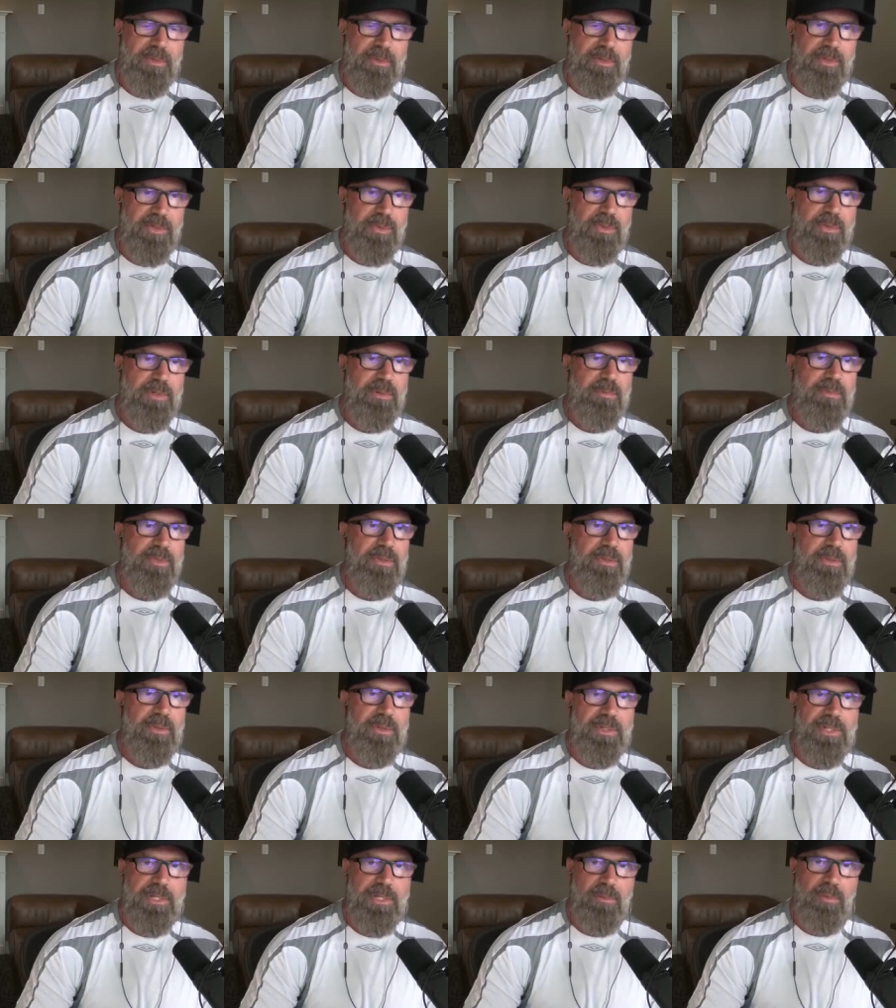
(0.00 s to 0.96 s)
because what I'm
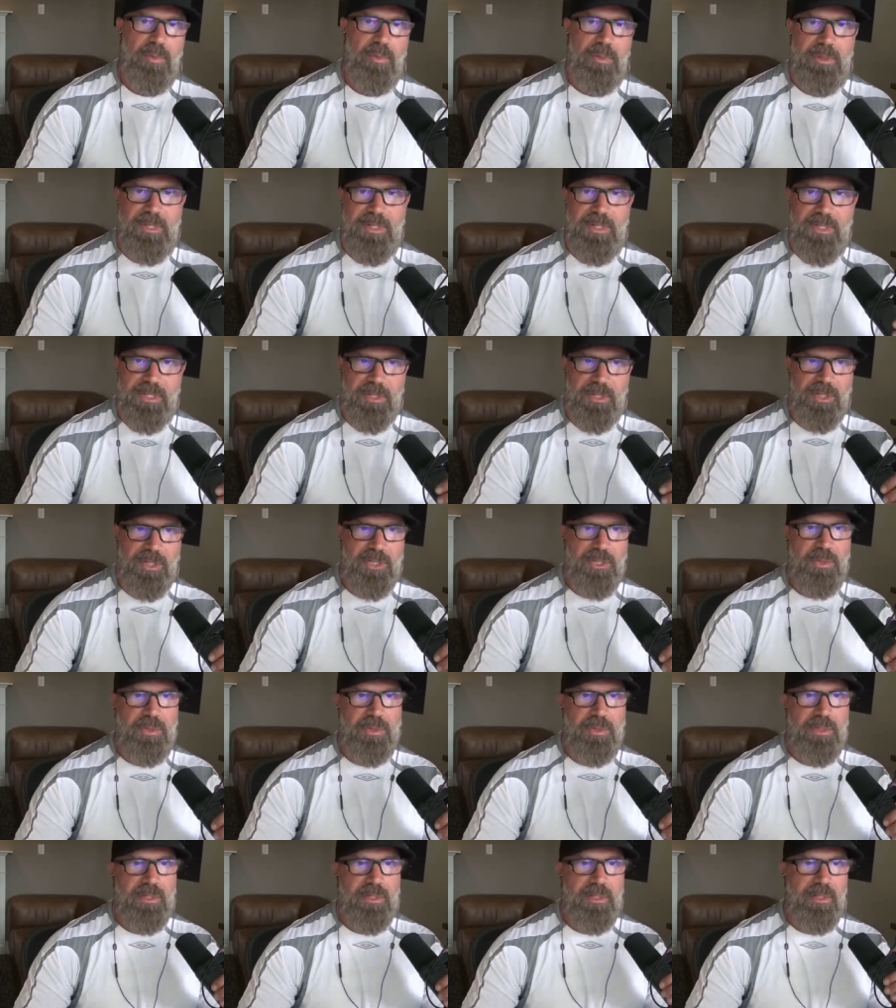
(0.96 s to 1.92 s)
doing is I'm releasing
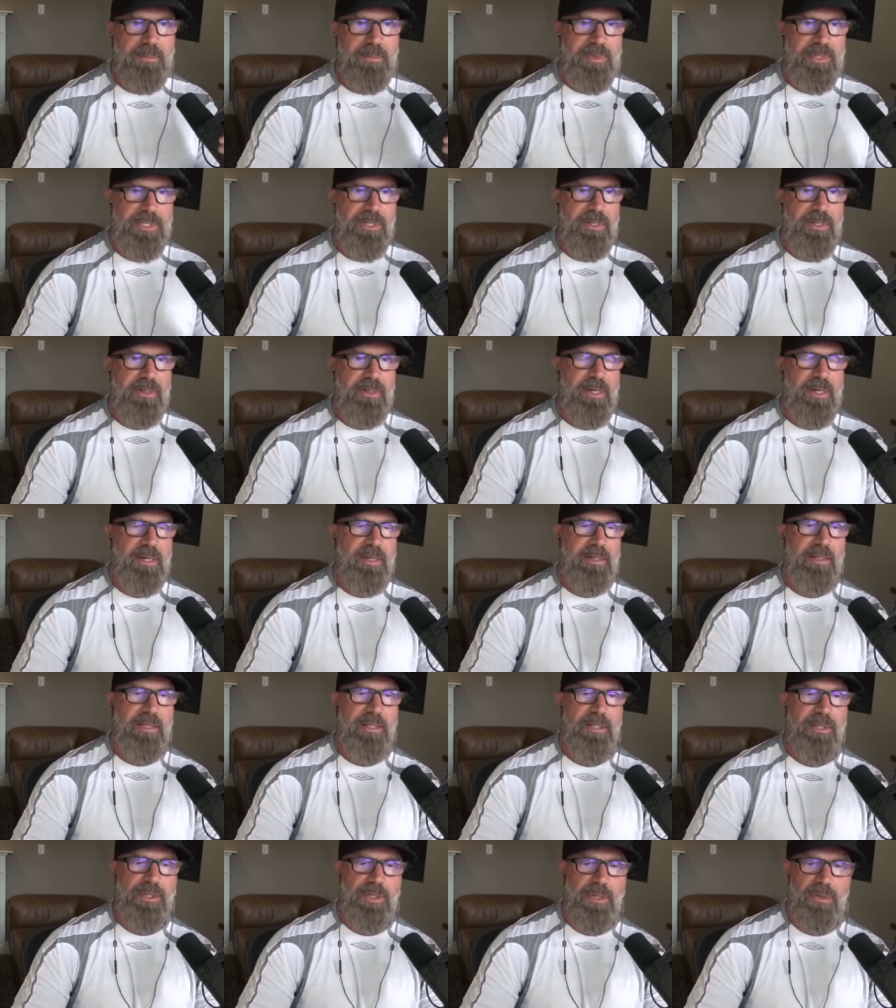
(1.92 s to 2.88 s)
shorter clips there, kind of
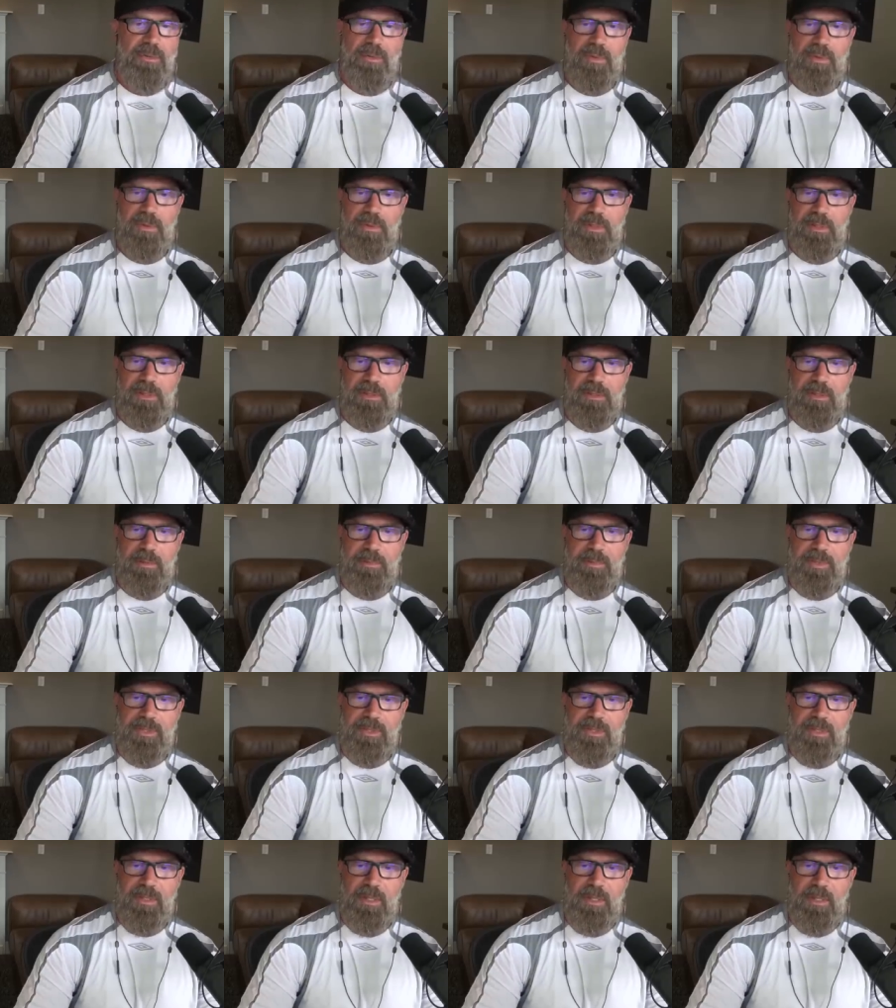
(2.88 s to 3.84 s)
like Joe Rogan
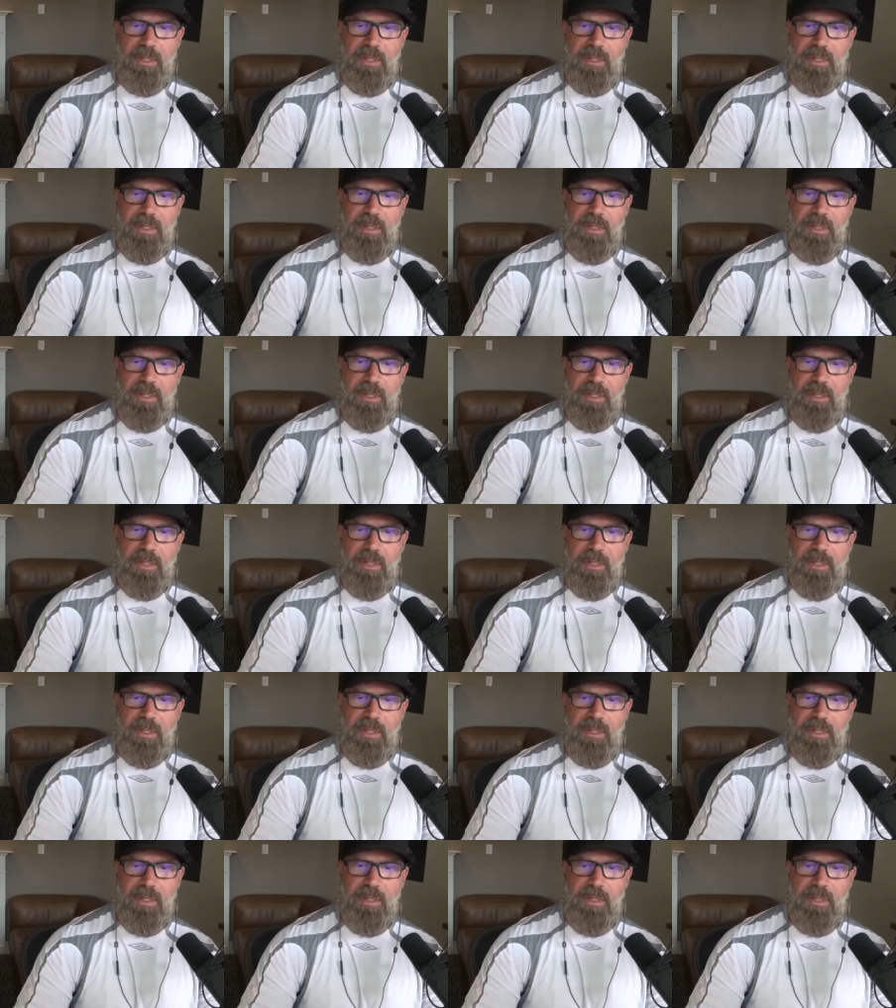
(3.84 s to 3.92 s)
clips,